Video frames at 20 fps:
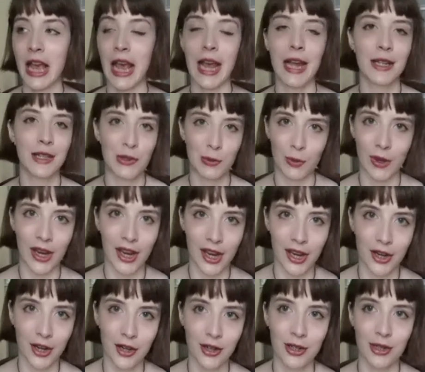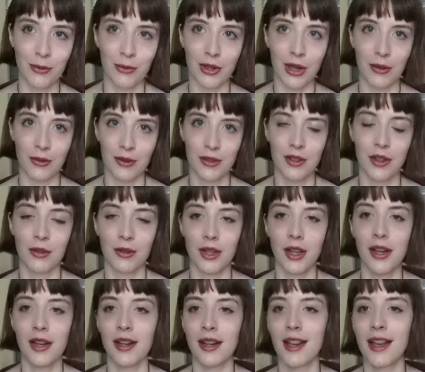hence why I heard it when I was so
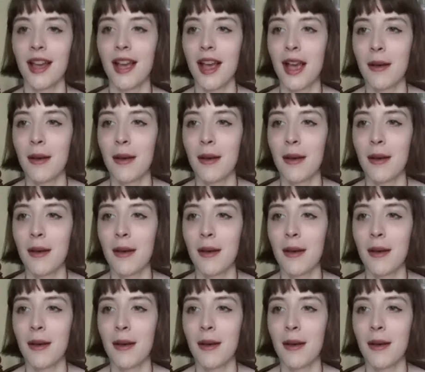young.